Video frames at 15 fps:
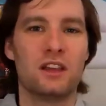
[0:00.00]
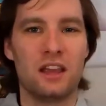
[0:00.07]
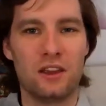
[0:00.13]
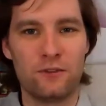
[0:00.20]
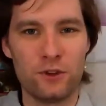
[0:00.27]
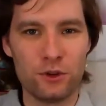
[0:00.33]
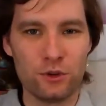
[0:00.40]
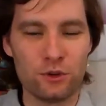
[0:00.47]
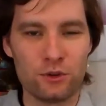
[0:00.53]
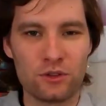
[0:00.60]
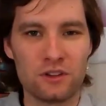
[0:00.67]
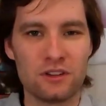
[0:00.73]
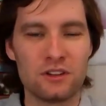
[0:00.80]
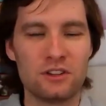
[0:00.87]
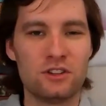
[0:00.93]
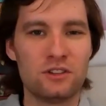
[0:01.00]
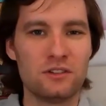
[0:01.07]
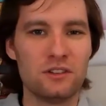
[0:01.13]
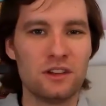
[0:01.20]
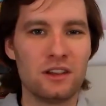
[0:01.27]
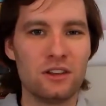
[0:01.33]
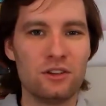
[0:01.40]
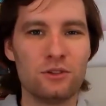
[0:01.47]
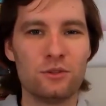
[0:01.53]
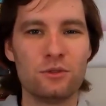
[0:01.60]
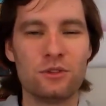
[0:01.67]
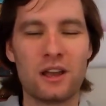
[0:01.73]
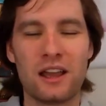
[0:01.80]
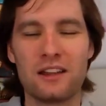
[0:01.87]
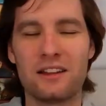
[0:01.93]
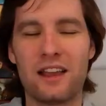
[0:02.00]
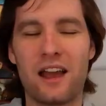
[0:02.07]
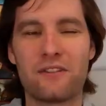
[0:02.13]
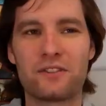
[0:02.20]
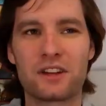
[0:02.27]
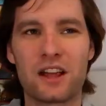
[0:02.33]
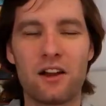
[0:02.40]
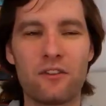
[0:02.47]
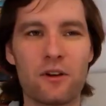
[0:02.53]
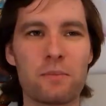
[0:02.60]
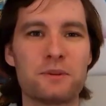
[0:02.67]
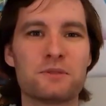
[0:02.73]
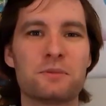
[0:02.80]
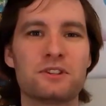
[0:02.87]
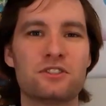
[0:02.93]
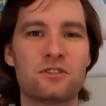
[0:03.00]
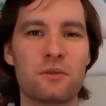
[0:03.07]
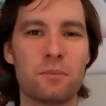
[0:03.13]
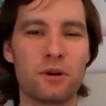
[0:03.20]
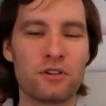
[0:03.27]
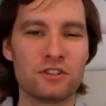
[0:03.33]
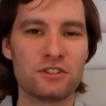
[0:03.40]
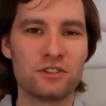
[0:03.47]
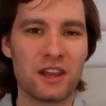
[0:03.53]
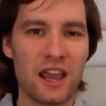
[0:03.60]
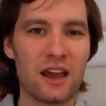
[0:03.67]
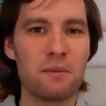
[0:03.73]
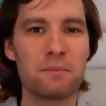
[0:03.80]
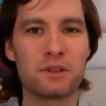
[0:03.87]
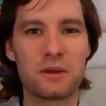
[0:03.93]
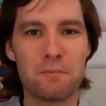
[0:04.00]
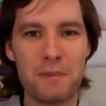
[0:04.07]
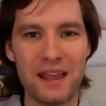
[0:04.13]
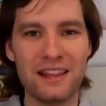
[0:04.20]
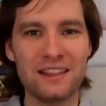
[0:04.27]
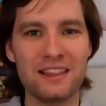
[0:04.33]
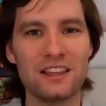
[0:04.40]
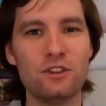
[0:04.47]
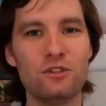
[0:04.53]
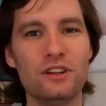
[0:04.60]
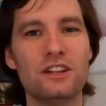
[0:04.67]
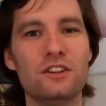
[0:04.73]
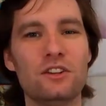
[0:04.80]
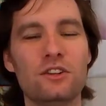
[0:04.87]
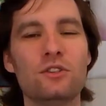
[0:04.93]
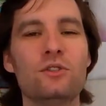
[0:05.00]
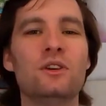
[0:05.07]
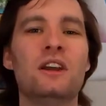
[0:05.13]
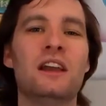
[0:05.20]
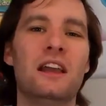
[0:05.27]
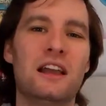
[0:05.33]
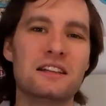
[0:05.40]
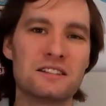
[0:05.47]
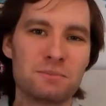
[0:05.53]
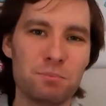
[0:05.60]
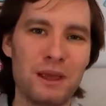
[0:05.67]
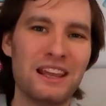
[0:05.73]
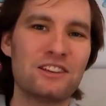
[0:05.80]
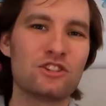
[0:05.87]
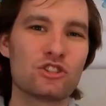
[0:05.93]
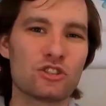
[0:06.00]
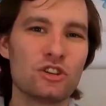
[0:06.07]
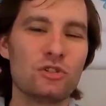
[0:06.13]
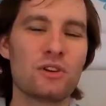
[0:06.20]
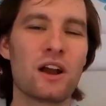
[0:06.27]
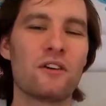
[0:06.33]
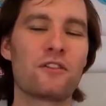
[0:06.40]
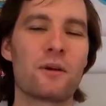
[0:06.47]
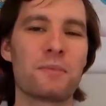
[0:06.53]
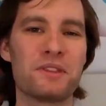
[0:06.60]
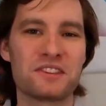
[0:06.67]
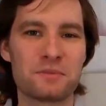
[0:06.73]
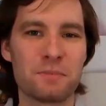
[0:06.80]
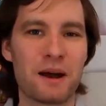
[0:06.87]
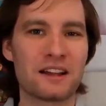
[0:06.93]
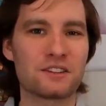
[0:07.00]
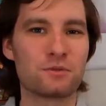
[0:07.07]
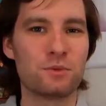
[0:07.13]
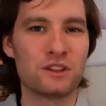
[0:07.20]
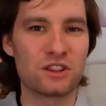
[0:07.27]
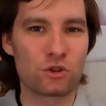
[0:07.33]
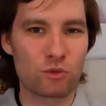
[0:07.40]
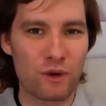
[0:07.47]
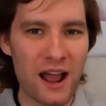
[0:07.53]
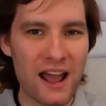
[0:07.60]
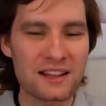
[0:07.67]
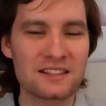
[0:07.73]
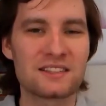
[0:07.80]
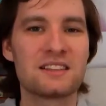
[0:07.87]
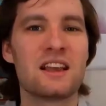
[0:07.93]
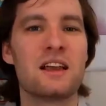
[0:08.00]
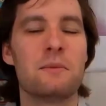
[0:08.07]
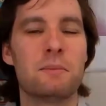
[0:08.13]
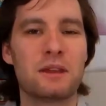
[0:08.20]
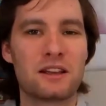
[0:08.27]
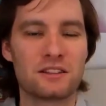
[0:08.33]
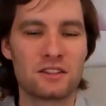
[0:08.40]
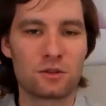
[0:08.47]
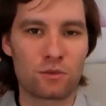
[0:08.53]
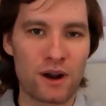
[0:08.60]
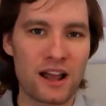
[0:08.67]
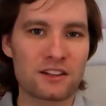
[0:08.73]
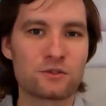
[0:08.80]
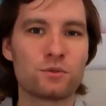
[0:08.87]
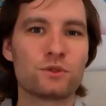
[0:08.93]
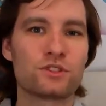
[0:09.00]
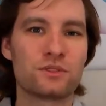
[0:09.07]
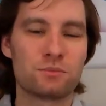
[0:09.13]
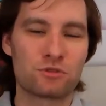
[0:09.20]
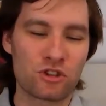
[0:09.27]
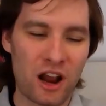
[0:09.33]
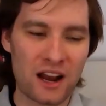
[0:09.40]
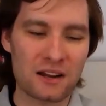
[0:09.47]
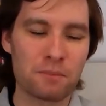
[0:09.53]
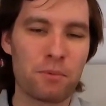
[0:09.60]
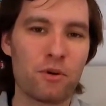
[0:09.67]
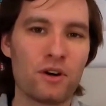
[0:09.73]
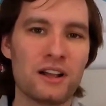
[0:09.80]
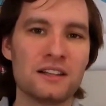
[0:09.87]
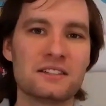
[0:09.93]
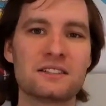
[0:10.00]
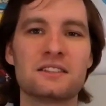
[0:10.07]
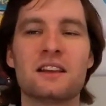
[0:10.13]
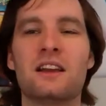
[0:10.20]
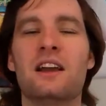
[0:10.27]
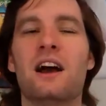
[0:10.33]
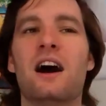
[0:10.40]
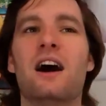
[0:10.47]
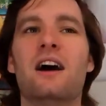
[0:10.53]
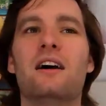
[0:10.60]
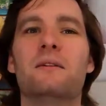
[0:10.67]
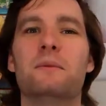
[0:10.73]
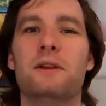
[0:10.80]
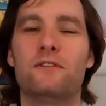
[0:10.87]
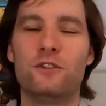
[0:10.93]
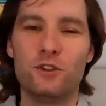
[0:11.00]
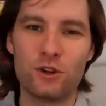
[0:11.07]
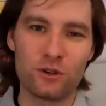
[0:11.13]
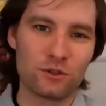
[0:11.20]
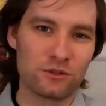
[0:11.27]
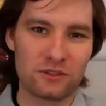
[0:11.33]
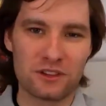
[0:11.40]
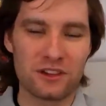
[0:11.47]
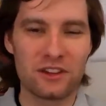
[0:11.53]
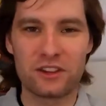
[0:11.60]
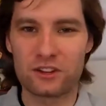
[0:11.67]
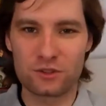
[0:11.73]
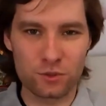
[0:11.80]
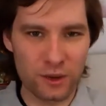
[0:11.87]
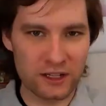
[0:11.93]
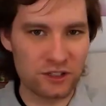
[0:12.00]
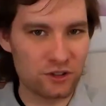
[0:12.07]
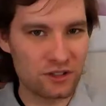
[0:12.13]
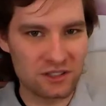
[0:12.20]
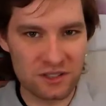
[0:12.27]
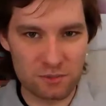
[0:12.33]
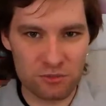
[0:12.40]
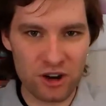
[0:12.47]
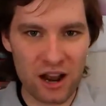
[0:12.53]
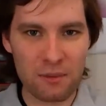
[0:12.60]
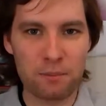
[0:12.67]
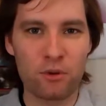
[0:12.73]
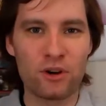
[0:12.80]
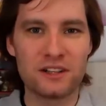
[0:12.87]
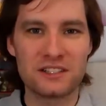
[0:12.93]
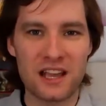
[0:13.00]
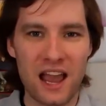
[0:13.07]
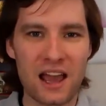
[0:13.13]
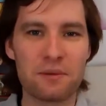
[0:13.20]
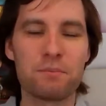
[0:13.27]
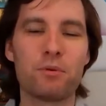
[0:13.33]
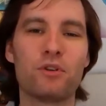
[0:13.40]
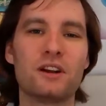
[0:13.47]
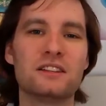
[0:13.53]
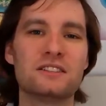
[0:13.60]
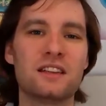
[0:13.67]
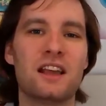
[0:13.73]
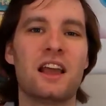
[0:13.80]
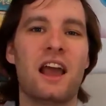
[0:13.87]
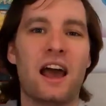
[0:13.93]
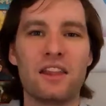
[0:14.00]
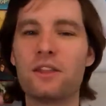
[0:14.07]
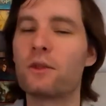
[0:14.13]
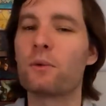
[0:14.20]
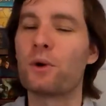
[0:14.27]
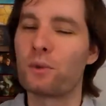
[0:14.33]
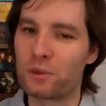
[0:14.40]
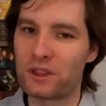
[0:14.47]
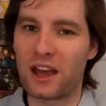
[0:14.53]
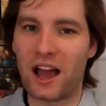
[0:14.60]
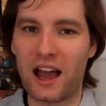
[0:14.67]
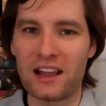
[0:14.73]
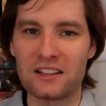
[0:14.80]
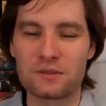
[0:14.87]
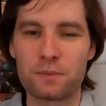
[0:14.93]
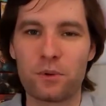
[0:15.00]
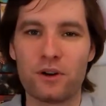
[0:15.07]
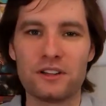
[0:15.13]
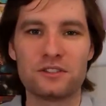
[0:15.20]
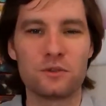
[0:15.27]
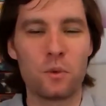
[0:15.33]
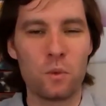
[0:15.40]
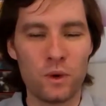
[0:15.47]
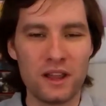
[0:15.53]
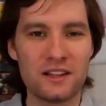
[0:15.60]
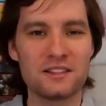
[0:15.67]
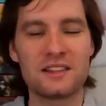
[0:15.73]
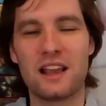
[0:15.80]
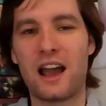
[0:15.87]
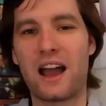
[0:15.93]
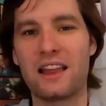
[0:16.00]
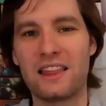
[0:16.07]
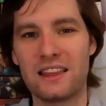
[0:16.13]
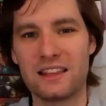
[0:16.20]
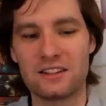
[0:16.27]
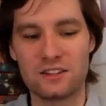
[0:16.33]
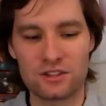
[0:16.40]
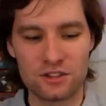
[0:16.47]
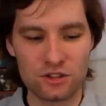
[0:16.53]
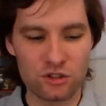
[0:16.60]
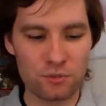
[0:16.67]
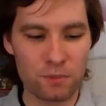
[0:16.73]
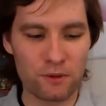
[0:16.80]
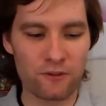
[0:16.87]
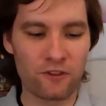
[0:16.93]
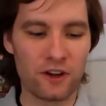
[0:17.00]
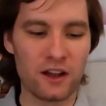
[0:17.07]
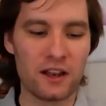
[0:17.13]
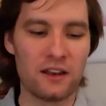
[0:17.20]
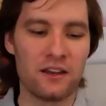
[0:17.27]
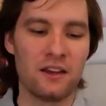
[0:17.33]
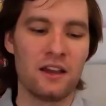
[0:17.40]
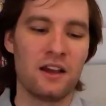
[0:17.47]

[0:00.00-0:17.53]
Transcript: If you have to cover up as much of the boat as you can, but the main thing you need to do is make sure you cover up the spots with the rats, because the rats will subtract points. If you don't, there's ways you can subtract points, add points, and the one with the highest points wins. I think it's super fun.